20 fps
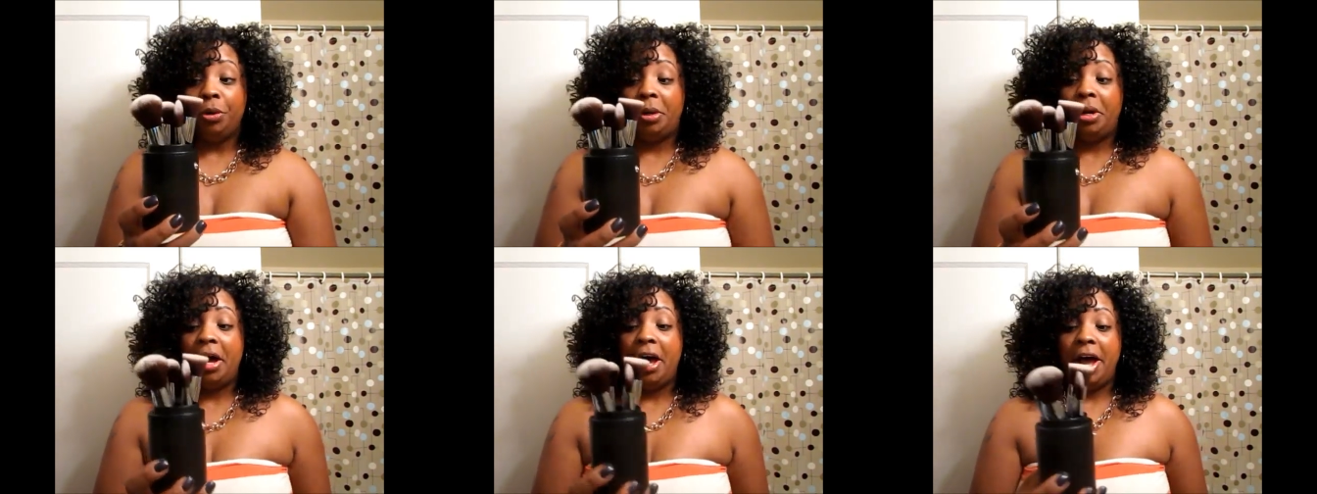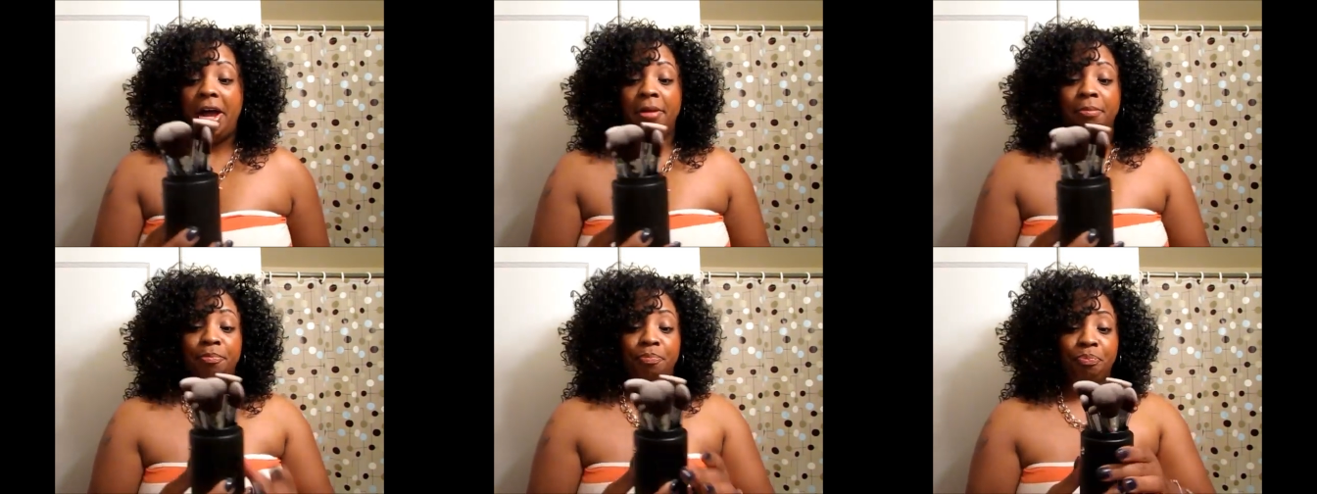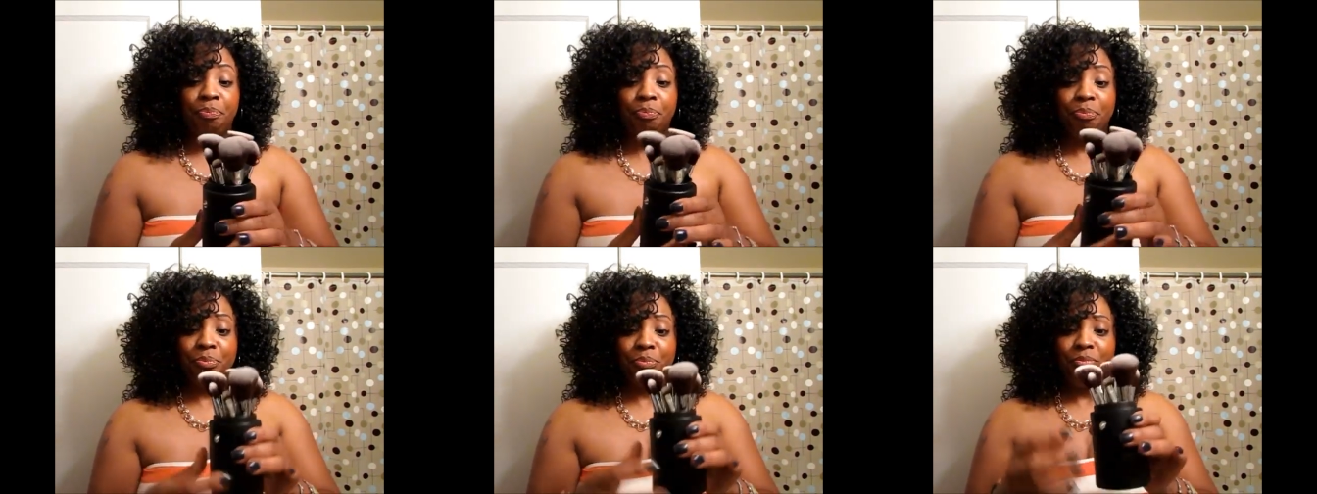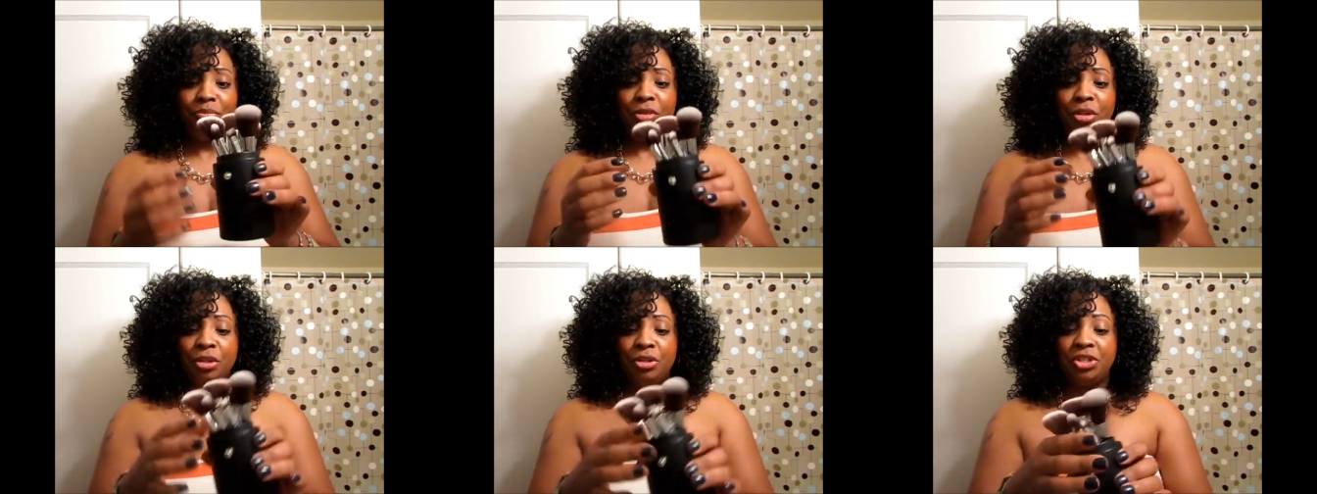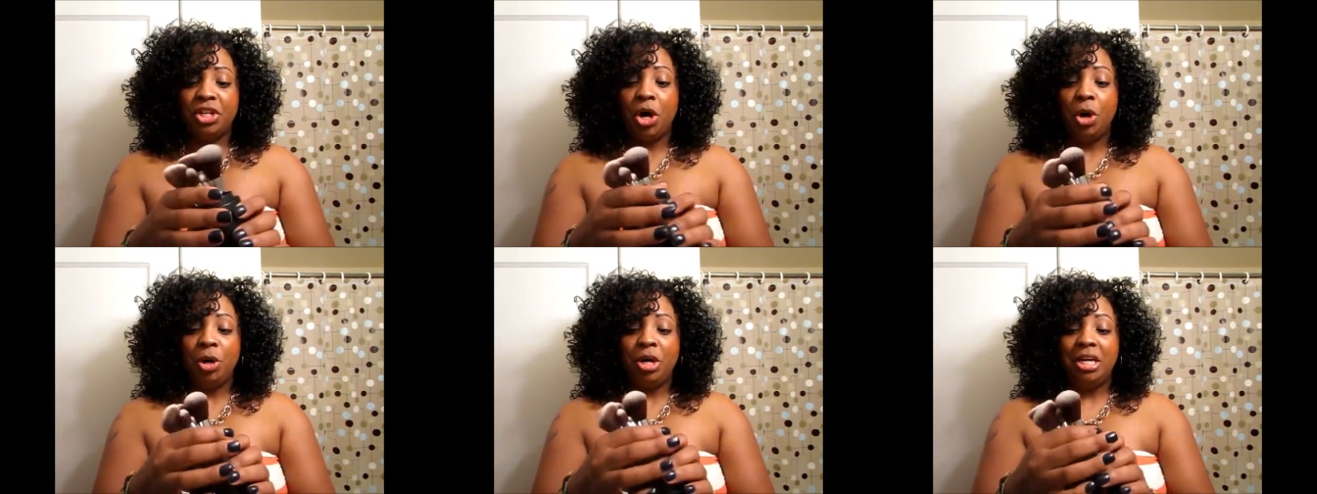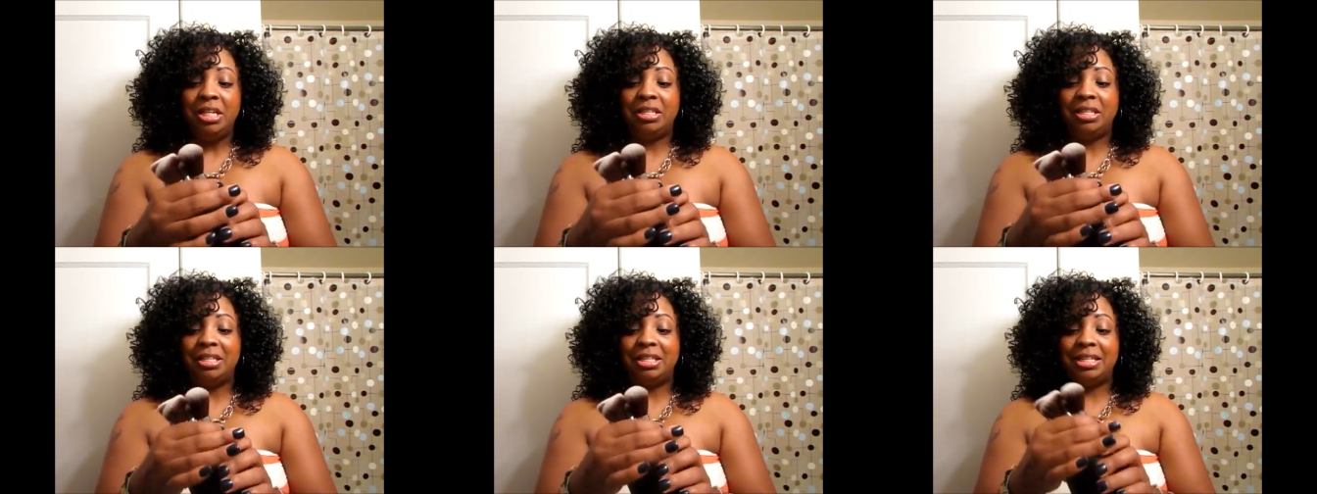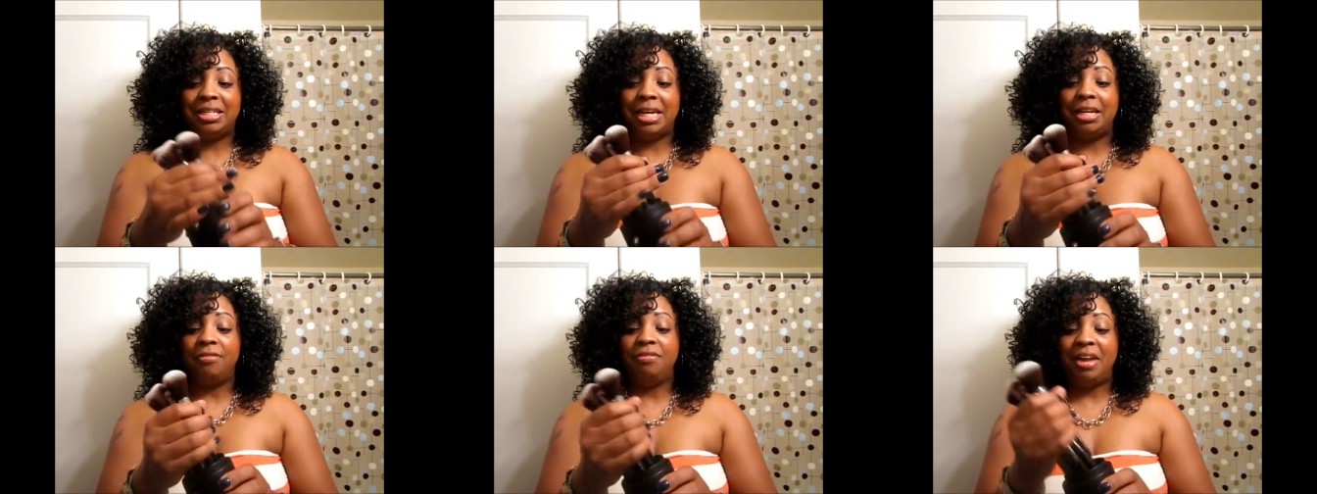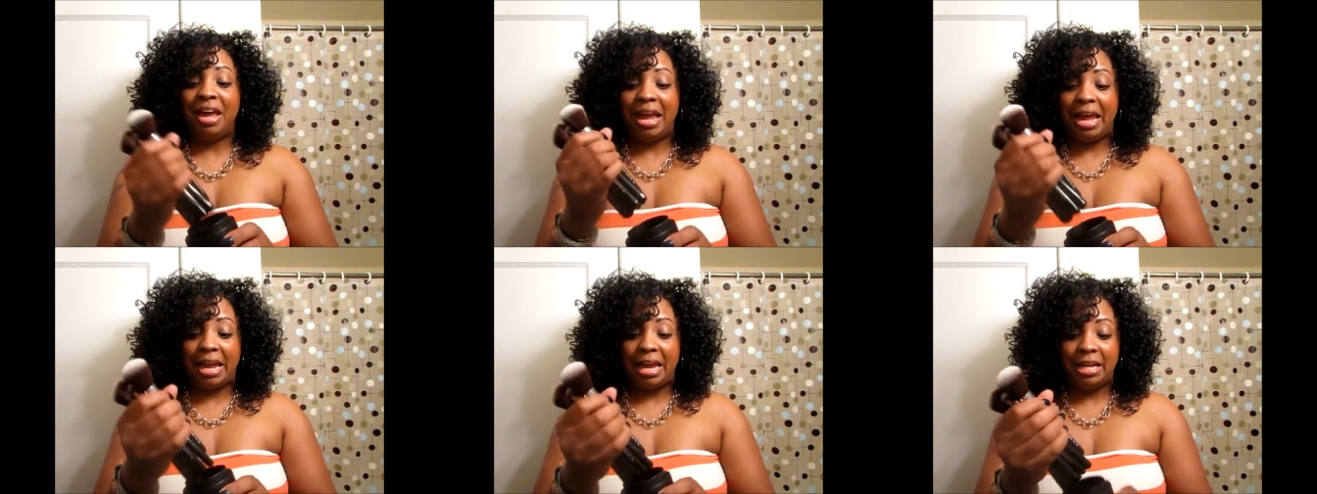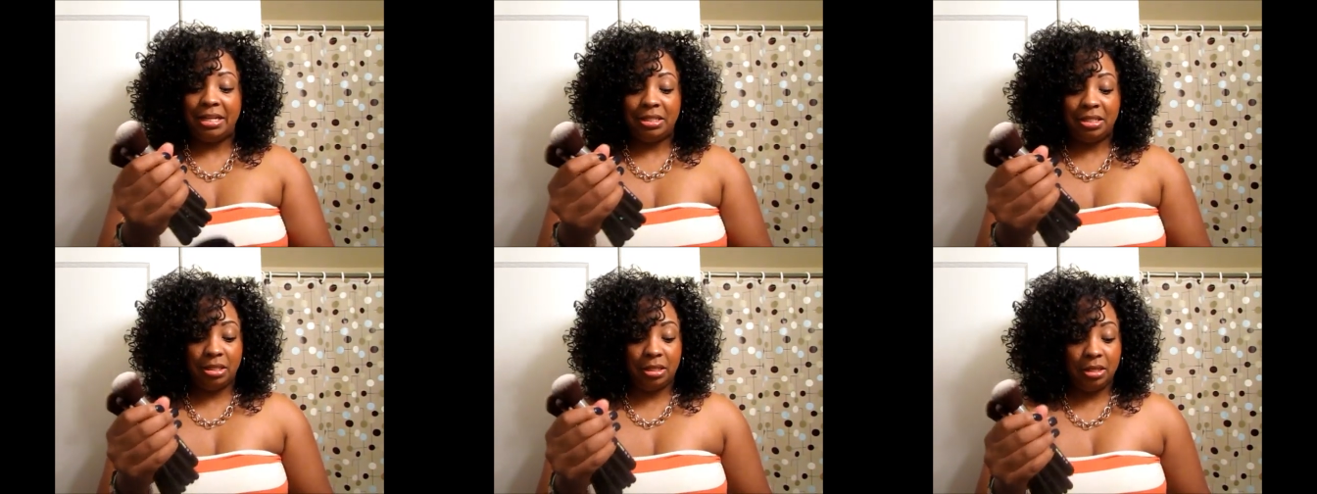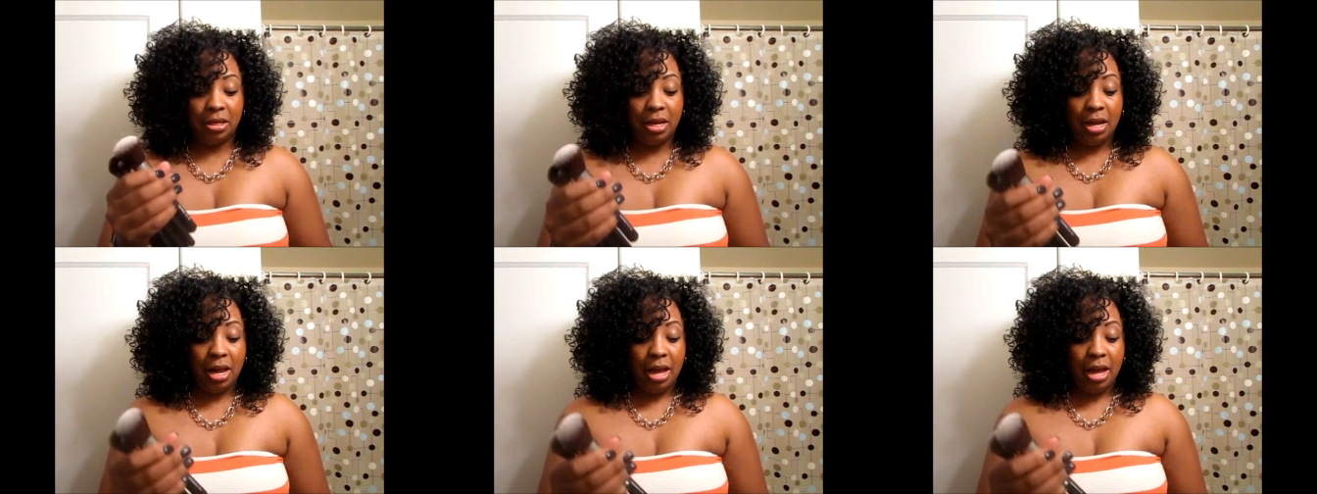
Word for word: Okay, so it's a set of 8,